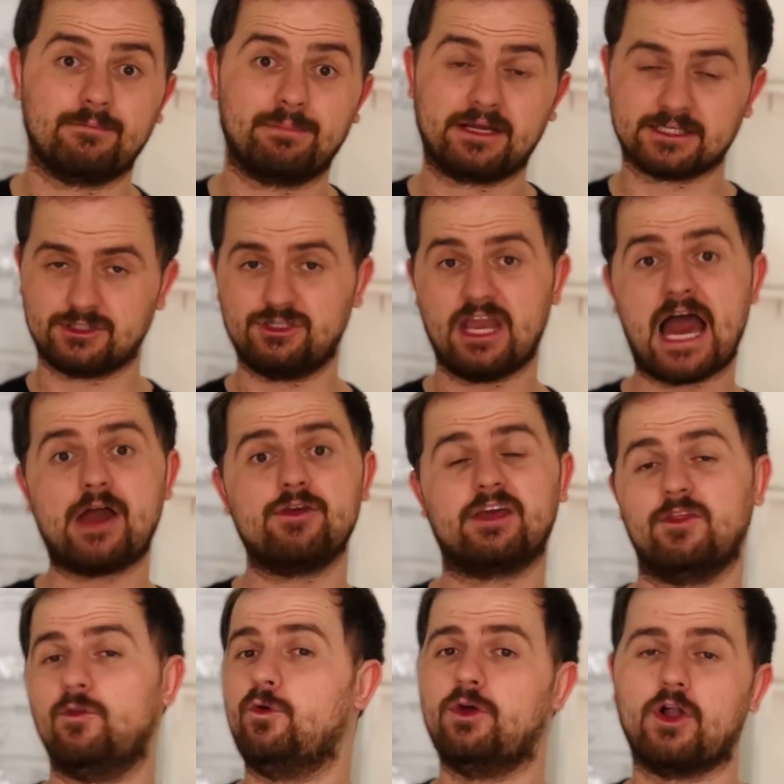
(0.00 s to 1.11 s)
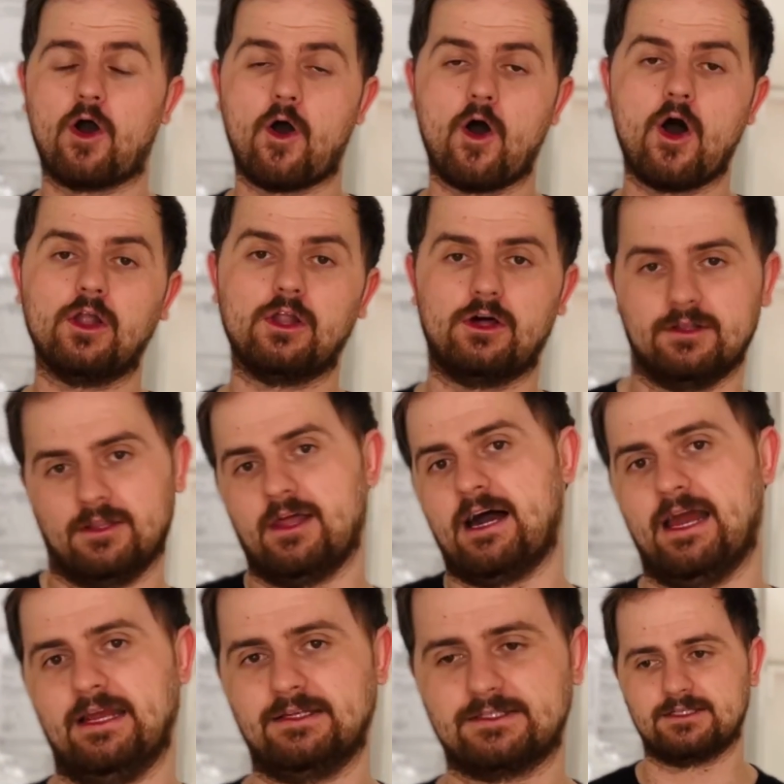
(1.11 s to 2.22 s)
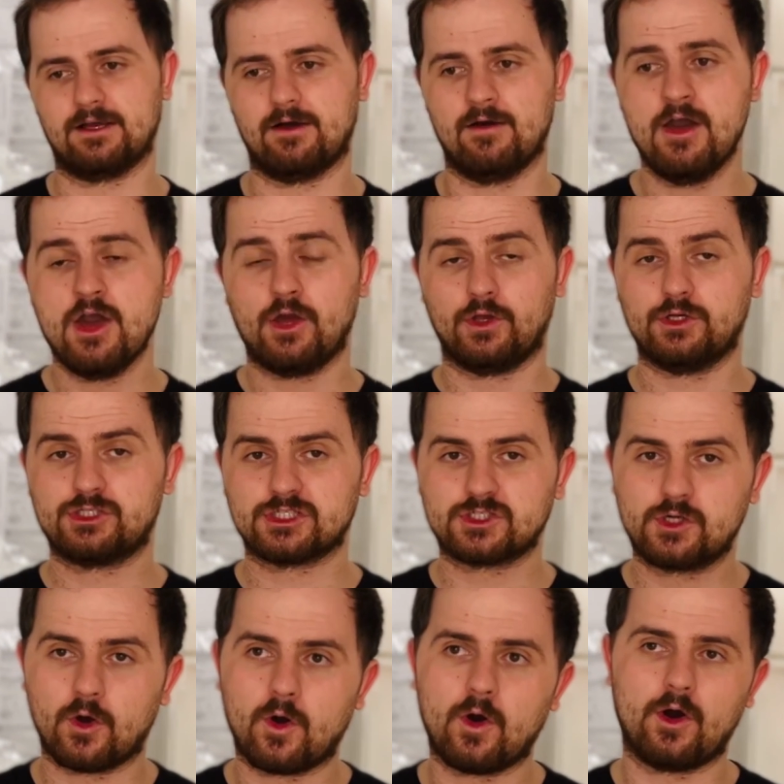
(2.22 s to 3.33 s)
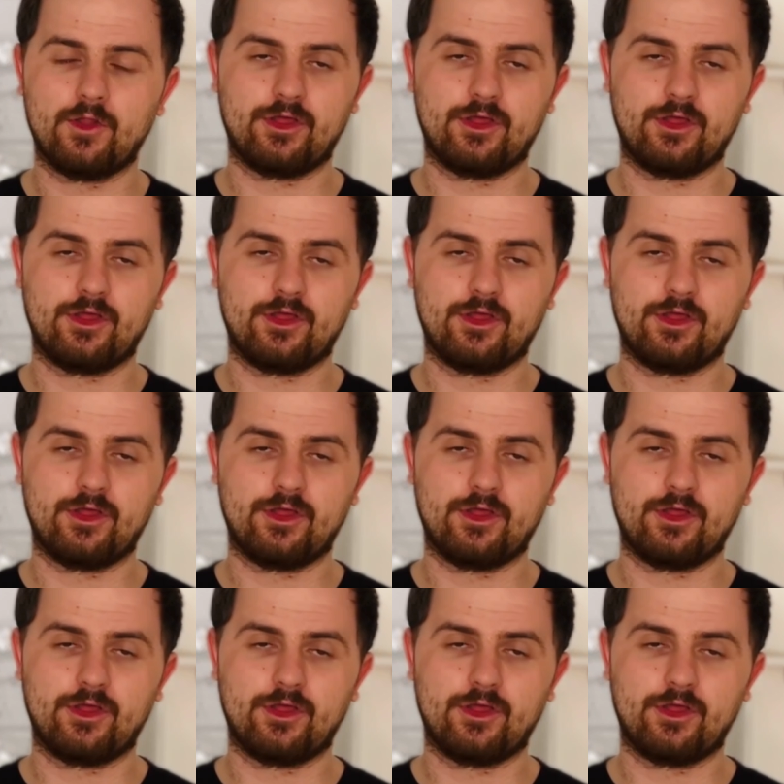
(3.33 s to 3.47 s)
because now you can do it all online. So you just go on